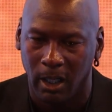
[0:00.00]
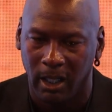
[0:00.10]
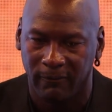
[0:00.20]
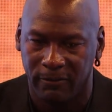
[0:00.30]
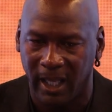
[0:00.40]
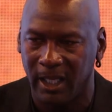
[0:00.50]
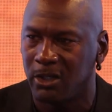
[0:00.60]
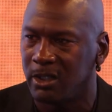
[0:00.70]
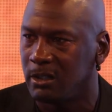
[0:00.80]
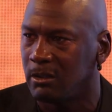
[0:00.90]
if they
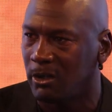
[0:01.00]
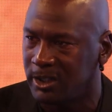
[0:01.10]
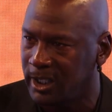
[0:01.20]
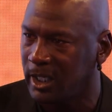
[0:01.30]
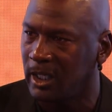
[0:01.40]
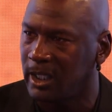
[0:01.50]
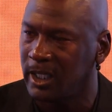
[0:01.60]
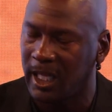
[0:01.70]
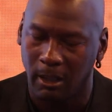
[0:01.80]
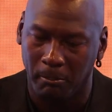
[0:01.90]
couldn't articulate
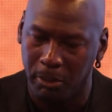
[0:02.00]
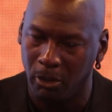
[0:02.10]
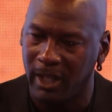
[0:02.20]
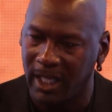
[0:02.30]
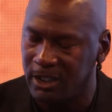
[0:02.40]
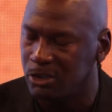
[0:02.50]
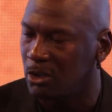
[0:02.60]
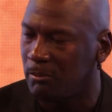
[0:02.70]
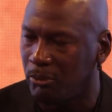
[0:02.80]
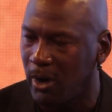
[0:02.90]
that or build that into
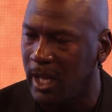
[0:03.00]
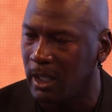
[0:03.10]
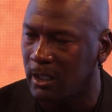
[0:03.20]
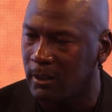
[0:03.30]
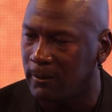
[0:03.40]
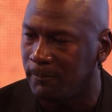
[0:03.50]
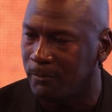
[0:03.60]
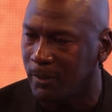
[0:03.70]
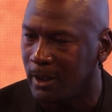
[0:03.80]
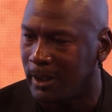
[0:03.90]
the product,
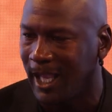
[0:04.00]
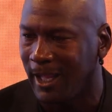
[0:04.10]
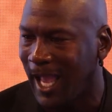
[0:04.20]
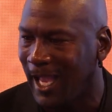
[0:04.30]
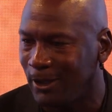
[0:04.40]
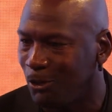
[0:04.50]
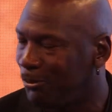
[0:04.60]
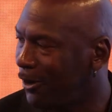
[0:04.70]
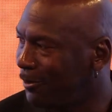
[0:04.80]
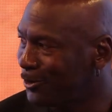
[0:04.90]
I had no
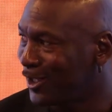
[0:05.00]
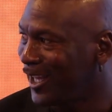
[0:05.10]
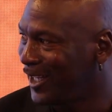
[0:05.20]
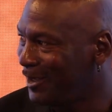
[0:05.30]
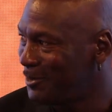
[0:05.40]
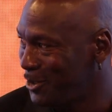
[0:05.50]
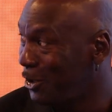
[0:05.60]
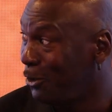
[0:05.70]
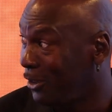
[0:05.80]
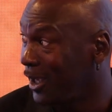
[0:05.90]
problems letting them
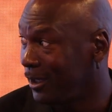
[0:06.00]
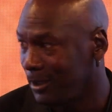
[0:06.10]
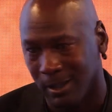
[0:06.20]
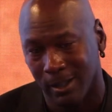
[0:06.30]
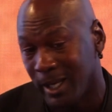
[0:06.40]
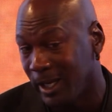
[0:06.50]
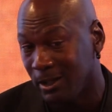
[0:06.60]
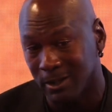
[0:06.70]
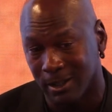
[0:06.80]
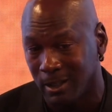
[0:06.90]
know that, hey,
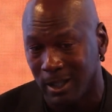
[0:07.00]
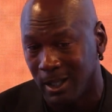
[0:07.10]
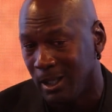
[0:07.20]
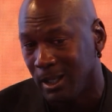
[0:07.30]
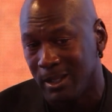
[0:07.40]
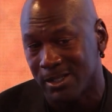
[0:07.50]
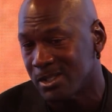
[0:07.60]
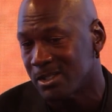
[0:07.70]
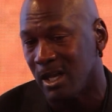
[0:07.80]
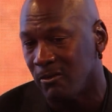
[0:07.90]
look, this
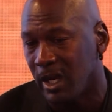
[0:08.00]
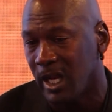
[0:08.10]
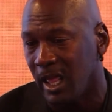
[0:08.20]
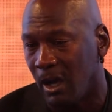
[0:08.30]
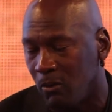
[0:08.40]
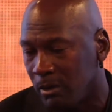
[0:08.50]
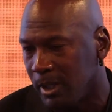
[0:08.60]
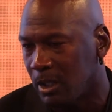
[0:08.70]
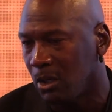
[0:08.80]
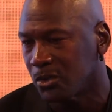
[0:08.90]
is not right. I want to
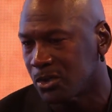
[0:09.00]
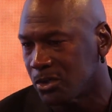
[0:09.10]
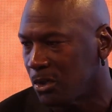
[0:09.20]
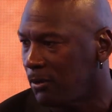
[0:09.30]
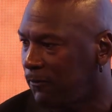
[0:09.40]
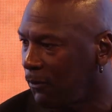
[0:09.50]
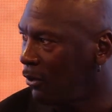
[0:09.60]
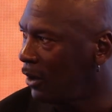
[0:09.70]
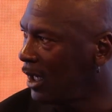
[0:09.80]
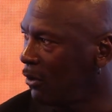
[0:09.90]
be closer to the
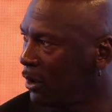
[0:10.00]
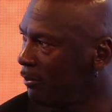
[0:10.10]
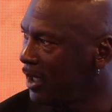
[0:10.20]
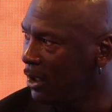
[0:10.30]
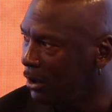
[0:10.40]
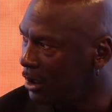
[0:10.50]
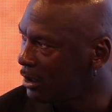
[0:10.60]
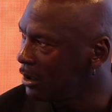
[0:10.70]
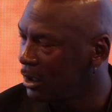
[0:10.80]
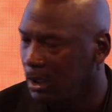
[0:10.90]
floor. I don't want to be on
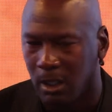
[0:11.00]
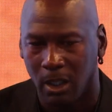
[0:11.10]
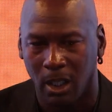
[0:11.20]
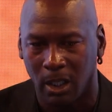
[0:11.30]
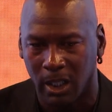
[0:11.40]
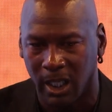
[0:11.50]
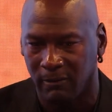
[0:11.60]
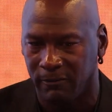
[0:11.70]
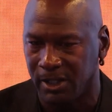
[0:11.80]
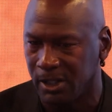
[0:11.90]

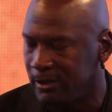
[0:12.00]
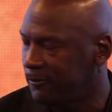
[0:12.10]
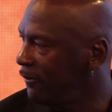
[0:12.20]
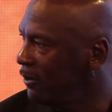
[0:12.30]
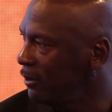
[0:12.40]
elevated,